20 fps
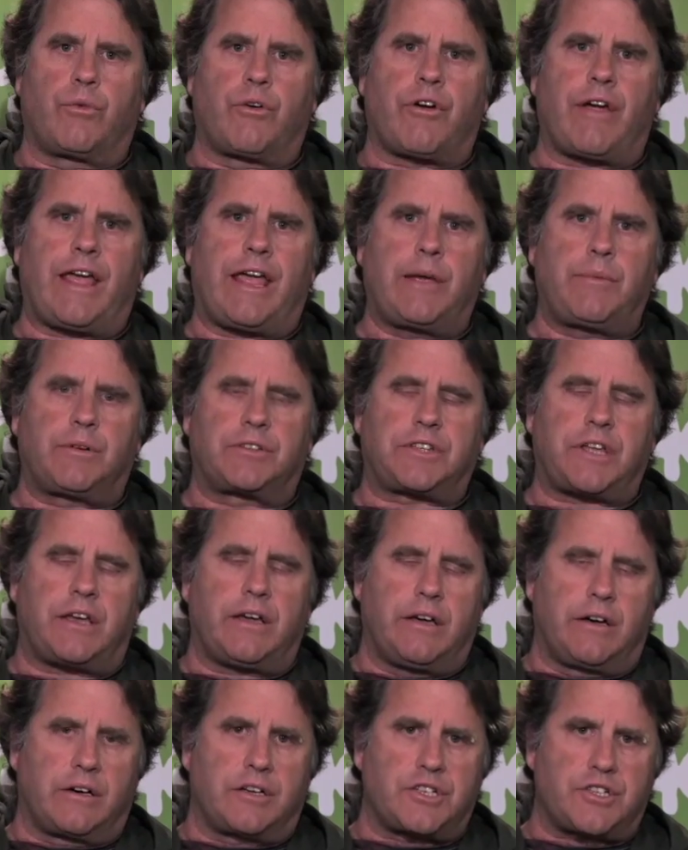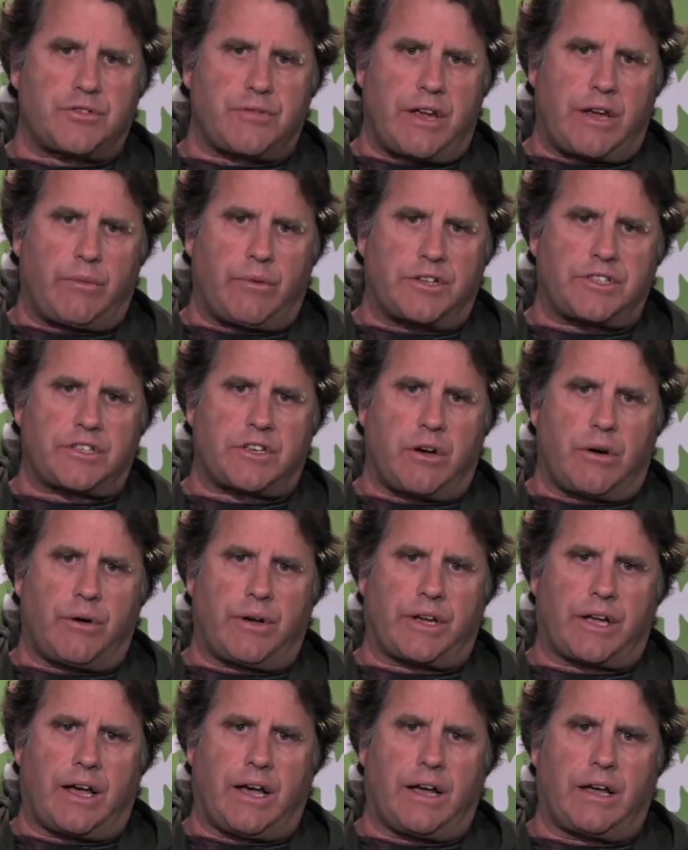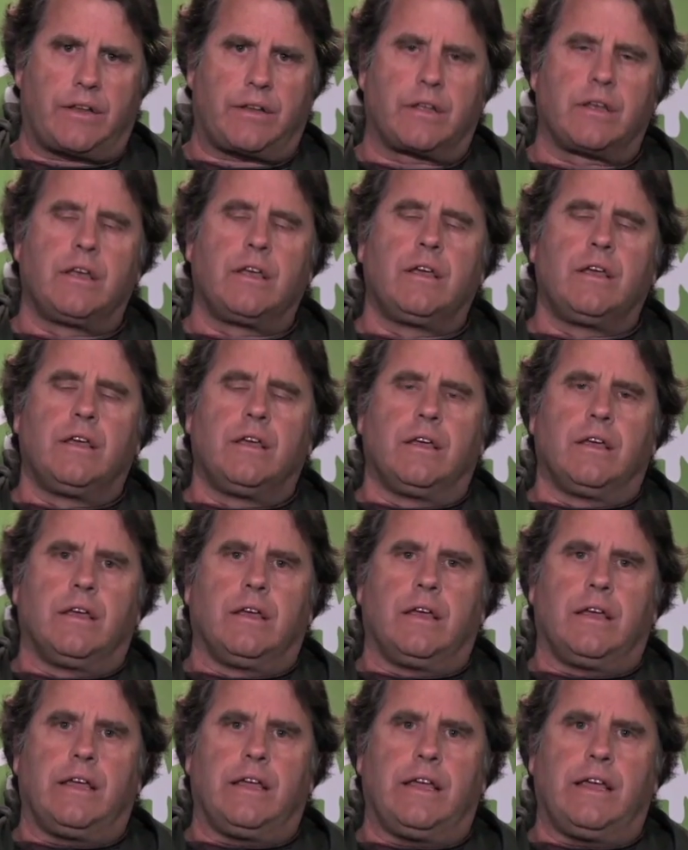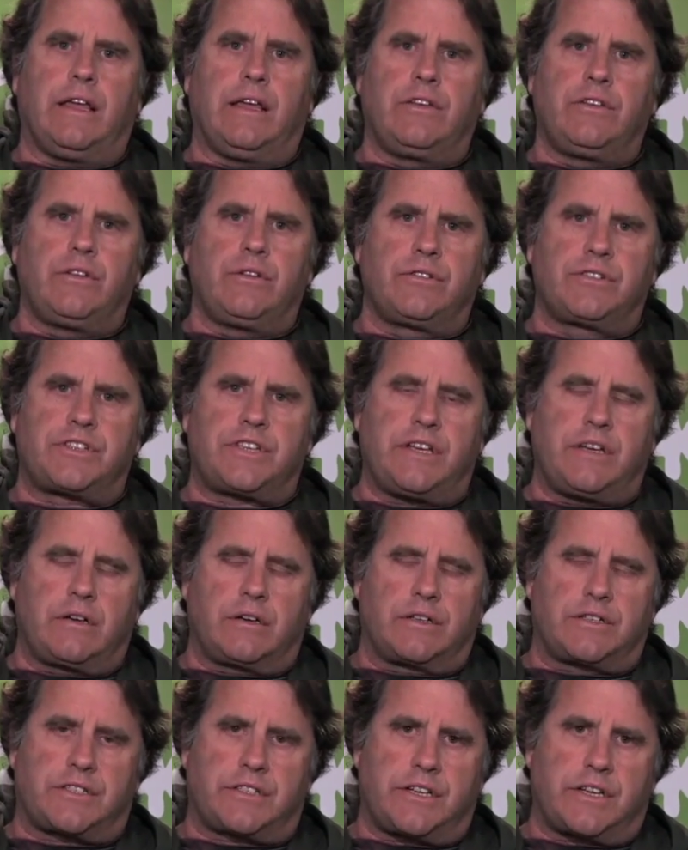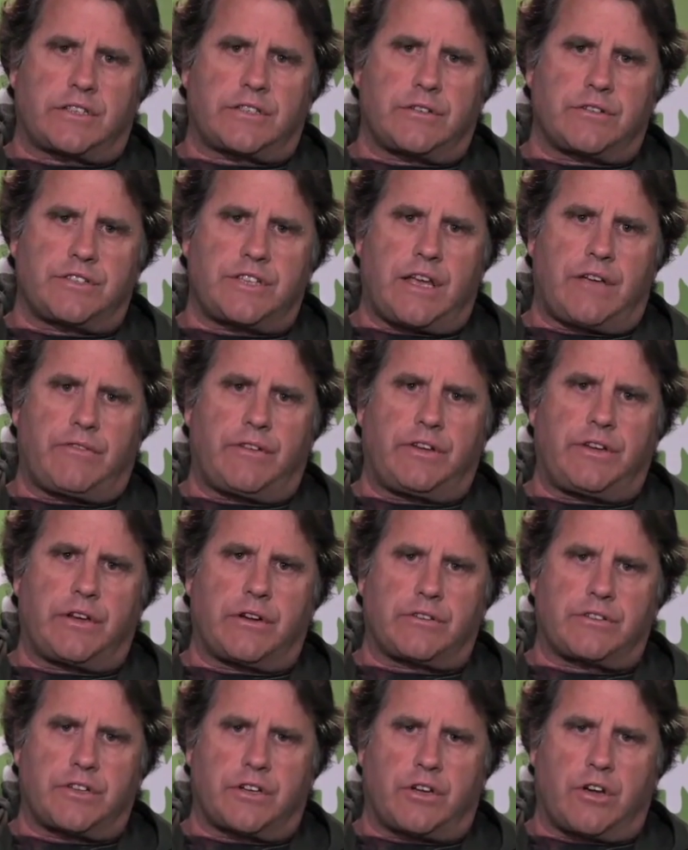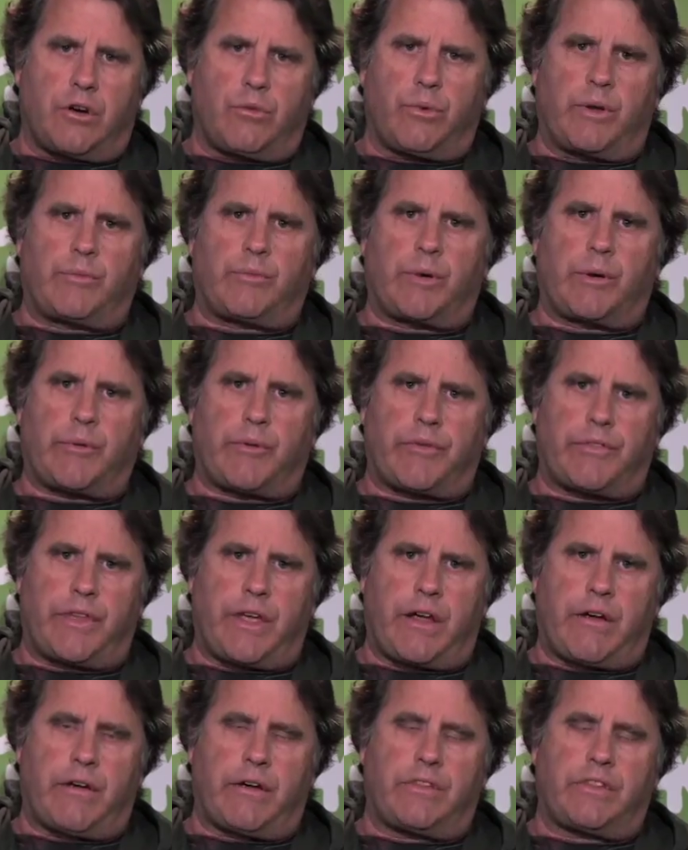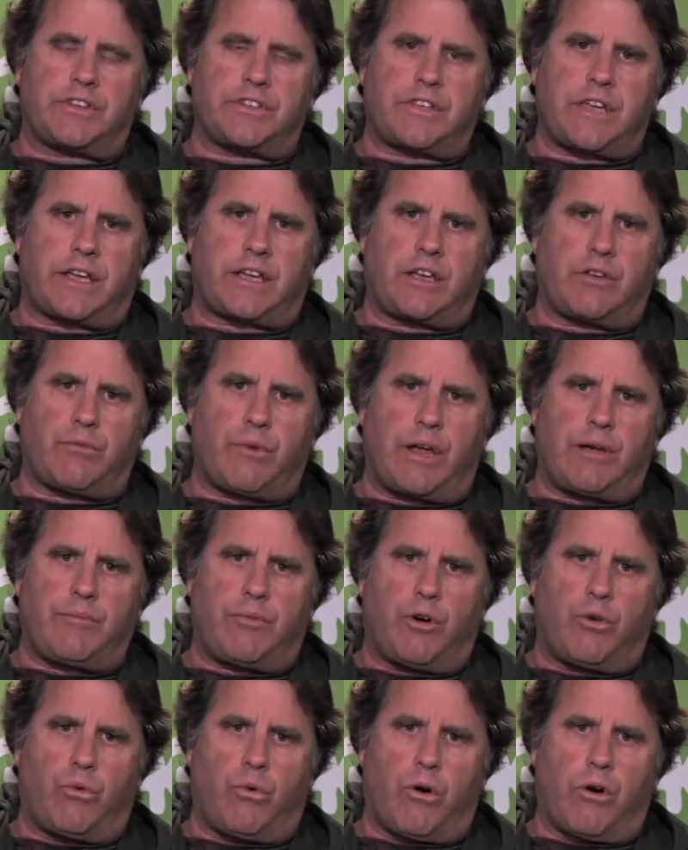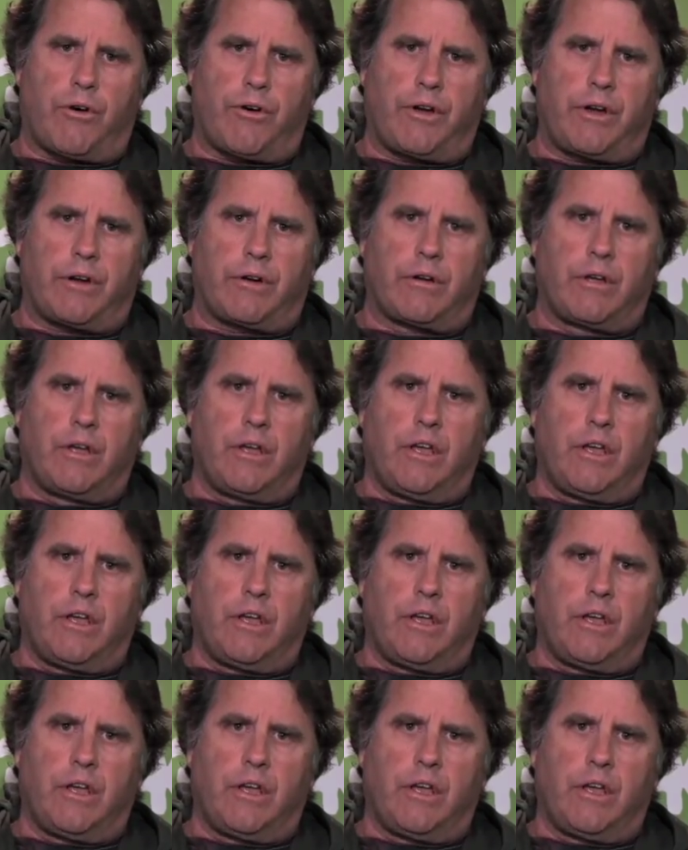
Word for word: we're able to illustrate what's going on. In New Zealand, six or seven years ago, when we were there on the second Rainbow Warrior,